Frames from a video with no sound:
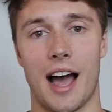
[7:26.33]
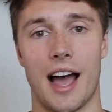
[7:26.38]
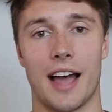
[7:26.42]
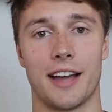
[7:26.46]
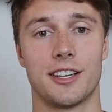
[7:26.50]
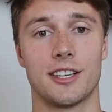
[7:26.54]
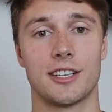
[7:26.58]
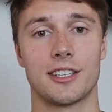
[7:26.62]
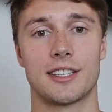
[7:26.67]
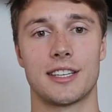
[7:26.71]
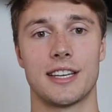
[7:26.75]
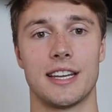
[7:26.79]
I
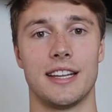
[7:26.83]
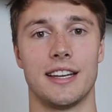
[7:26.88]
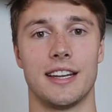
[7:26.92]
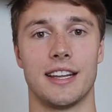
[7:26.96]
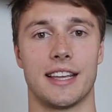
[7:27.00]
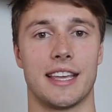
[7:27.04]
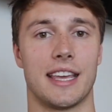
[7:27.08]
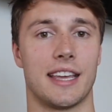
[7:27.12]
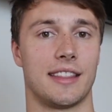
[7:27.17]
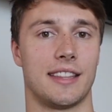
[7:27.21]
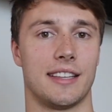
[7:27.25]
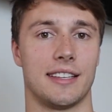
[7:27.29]
just need to
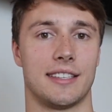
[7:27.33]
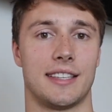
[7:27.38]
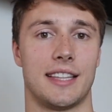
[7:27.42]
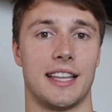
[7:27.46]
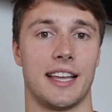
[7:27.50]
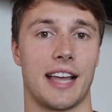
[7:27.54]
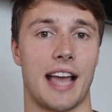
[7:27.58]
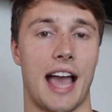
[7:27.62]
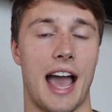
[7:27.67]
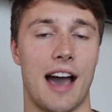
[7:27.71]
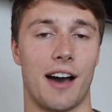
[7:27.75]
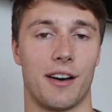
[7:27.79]
get this
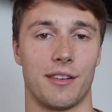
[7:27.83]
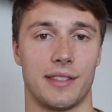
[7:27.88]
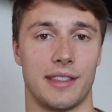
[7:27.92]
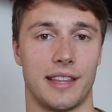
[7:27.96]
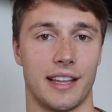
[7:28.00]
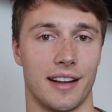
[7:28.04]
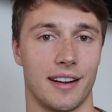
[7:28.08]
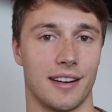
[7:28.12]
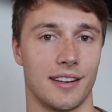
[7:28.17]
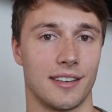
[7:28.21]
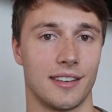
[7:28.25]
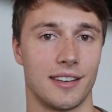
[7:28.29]
thing out
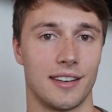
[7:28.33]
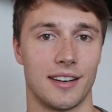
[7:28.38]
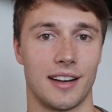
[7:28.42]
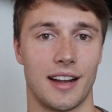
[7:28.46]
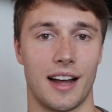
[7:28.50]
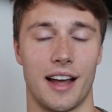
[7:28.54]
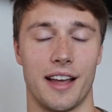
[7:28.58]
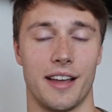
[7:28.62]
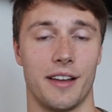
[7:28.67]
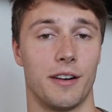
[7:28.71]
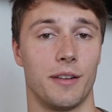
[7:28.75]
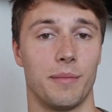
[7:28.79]
there.
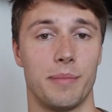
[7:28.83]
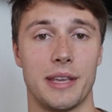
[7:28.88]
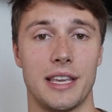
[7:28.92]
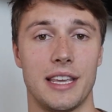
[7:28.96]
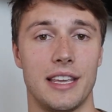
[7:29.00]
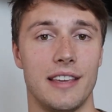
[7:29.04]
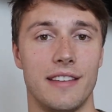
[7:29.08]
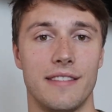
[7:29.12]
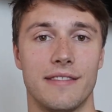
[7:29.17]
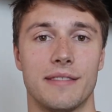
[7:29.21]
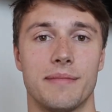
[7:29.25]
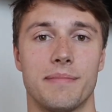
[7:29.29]
It'll be
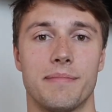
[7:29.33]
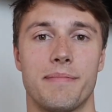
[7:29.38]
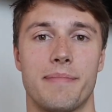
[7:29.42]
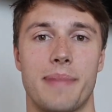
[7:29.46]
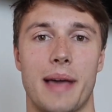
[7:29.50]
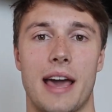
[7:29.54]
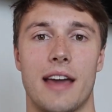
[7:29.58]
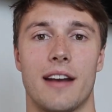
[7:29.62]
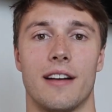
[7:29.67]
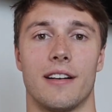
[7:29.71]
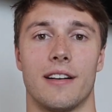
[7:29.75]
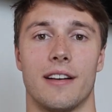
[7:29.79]
even
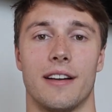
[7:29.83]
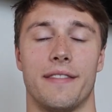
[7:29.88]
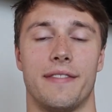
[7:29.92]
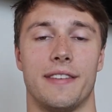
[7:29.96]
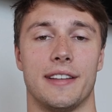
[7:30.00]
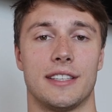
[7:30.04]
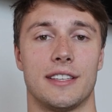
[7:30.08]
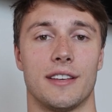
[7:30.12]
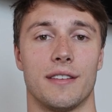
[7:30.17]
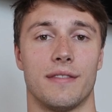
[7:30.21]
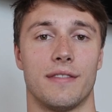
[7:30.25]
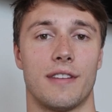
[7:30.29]
better if
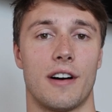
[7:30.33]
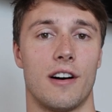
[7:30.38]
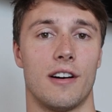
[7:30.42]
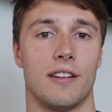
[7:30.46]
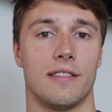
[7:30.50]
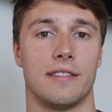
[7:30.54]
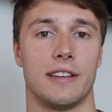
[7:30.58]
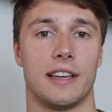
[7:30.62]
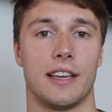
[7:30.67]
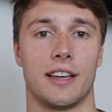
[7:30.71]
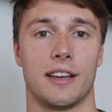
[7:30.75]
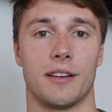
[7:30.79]
it's
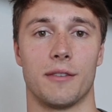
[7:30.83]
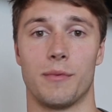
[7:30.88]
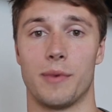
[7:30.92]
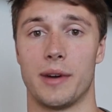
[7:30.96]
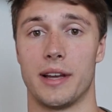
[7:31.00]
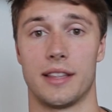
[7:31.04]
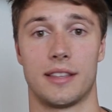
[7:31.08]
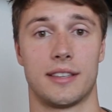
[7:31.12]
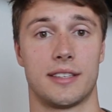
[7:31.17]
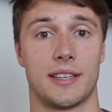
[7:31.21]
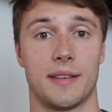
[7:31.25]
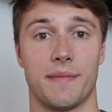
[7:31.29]
evolving
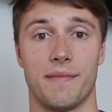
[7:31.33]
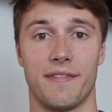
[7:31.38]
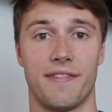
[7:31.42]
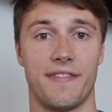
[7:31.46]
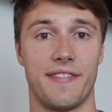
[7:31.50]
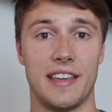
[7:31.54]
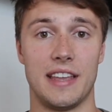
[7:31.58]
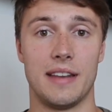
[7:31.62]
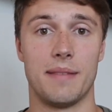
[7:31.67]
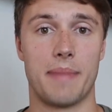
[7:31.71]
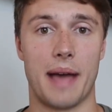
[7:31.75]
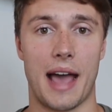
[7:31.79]
with some
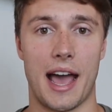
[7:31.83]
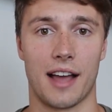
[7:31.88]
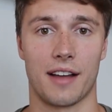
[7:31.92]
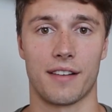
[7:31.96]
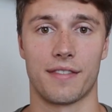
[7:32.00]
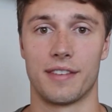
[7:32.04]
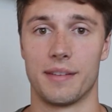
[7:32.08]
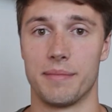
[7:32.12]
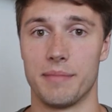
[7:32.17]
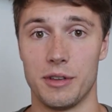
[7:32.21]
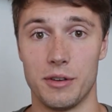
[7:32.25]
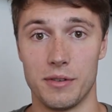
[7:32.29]
feedback
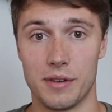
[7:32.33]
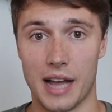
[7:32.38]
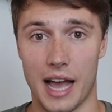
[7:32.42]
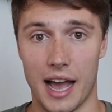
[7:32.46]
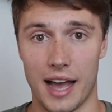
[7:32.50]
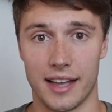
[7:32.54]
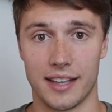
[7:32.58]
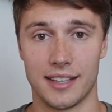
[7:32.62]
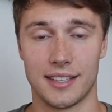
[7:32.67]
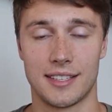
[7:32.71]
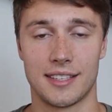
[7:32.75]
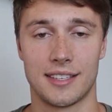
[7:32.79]
from you
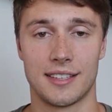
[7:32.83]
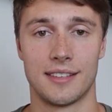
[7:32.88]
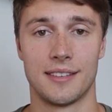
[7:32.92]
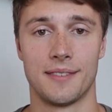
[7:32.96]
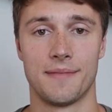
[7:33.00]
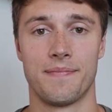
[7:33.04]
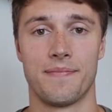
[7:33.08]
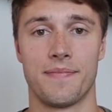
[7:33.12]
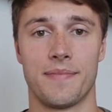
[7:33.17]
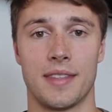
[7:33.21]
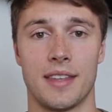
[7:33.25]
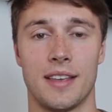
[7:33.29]
guys.
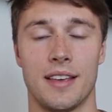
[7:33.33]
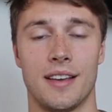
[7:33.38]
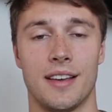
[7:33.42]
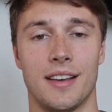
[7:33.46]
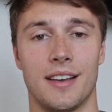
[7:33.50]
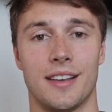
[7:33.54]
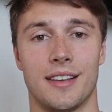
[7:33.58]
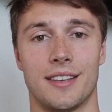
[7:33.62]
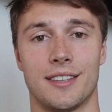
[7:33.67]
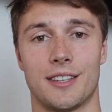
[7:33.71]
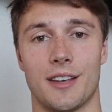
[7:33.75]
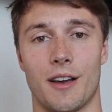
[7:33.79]

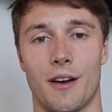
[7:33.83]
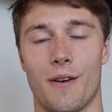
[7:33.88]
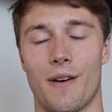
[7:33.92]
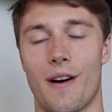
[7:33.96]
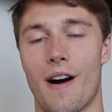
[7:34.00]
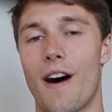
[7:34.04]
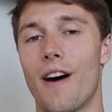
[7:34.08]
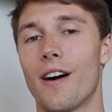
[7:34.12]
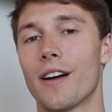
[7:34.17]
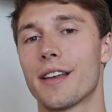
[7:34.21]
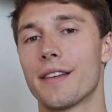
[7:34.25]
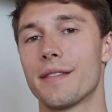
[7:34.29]
So
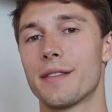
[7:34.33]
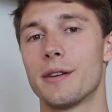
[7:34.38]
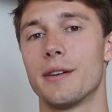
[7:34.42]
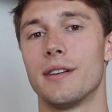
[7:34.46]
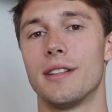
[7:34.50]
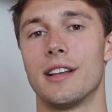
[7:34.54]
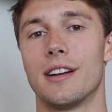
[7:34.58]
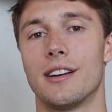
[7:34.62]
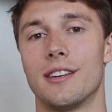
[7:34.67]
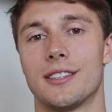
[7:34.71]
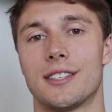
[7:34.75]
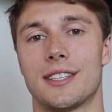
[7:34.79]
I'll give you a
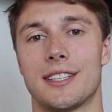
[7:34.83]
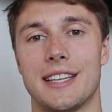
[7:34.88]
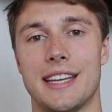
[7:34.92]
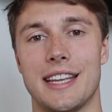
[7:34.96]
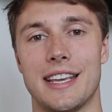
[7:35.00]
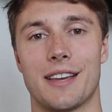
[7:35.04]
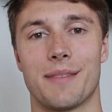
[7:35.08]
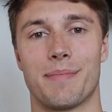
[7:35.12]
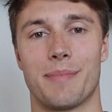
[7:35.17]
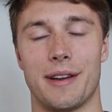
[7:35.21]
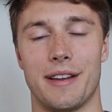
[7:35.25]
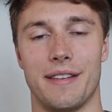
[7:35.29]
little
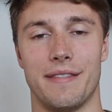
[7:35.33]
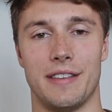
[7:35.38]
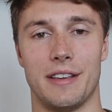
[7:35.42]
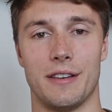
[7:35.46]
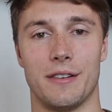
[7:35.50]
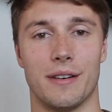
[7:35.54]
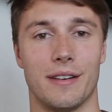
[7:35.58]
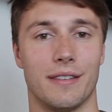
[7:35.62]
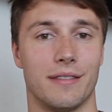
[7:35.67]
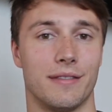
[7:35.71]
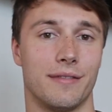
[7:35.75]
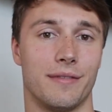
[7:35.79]
sneak
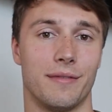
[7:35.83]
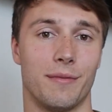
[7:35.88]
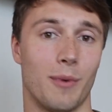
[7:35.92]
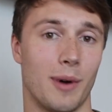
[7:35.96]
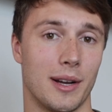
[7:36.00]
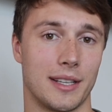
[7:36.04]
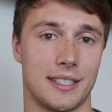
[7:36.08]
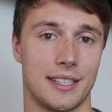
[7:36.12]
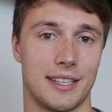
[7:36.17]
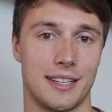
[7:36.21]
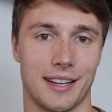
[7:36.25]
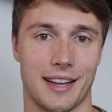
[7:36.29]
preview of
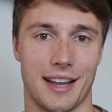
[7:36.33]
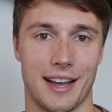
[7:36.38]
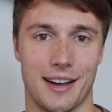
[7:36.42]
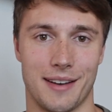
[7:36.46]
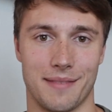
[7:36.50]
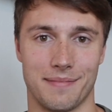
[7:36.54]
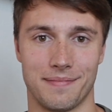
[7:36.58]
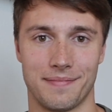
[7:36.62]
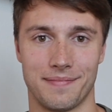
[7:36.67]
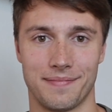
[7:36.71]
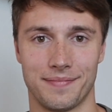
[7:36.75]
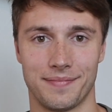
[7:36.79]
what's to
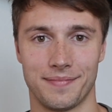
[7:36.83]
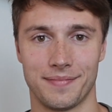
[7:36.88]
come.